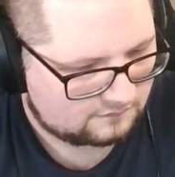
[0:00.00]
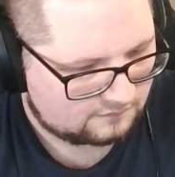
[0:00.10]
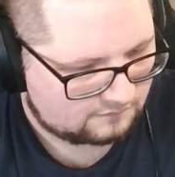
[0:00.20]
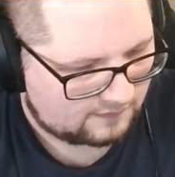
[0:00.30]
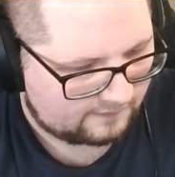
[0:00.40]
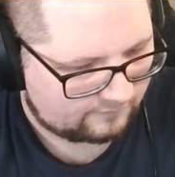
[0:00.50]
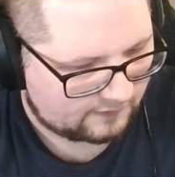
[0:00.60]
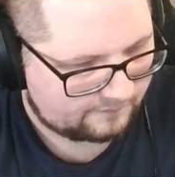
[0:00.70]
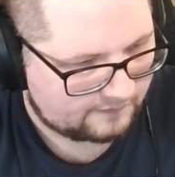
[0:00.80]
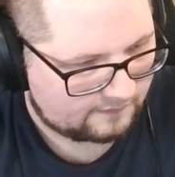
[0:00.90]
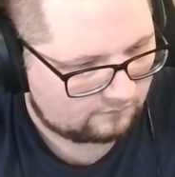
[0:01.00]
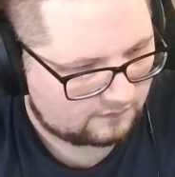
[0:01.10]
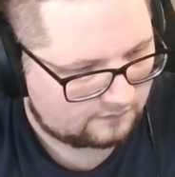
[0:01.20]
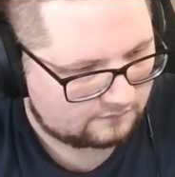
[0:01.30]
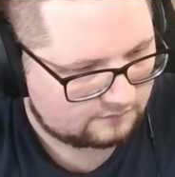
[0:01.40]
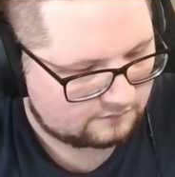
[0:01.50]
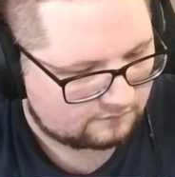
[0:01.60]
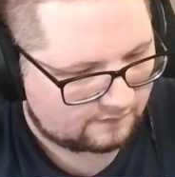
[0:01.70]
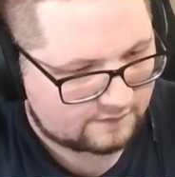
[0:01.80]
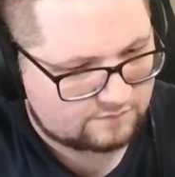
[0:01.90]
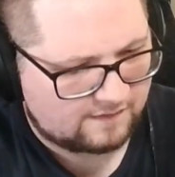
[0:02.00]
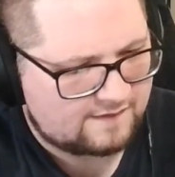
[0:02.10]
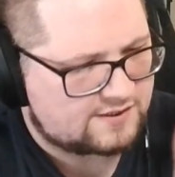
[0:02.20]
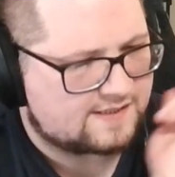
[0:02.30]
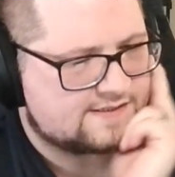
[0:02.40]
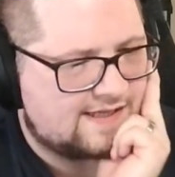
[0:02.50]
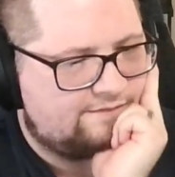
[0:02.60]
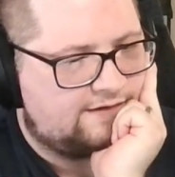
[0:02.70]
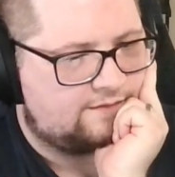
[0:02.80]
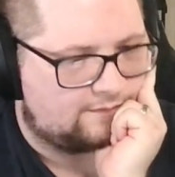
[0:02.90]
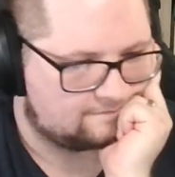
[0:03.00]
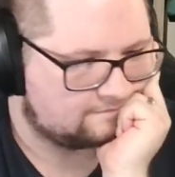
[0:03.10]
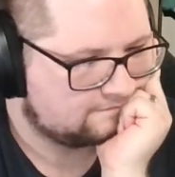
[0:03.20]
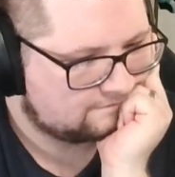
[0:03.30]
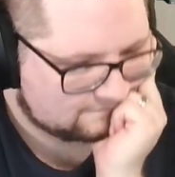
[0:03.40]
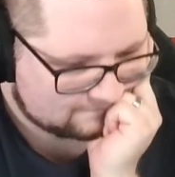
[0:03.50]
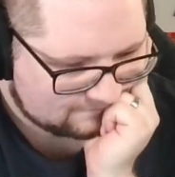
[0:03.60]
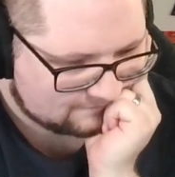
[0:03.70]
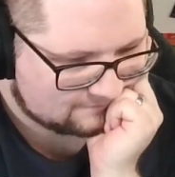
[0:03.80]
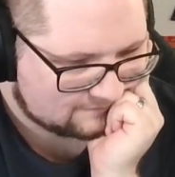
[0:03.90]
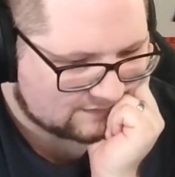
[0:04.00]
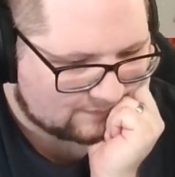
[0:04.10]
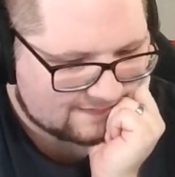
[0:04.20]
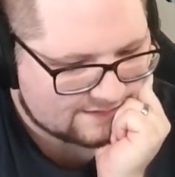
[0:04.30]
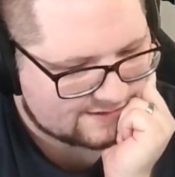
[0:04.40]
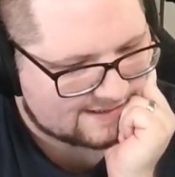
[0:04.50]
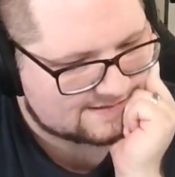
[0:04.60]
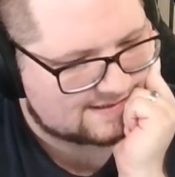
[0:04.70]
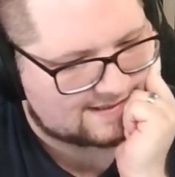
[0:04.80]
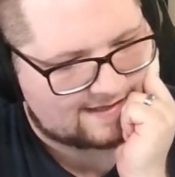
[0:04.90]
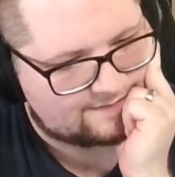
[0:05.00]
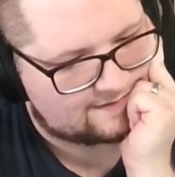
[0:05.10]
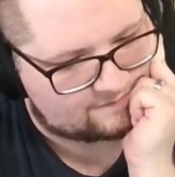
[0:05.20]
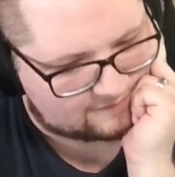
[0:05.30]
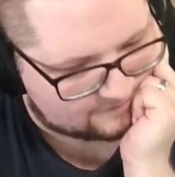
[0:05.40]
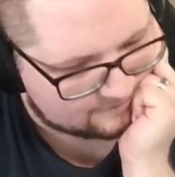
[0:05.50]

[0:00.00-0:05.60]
Right, they've already played 1. What are the chances they have another one? What are the chances that they have another one?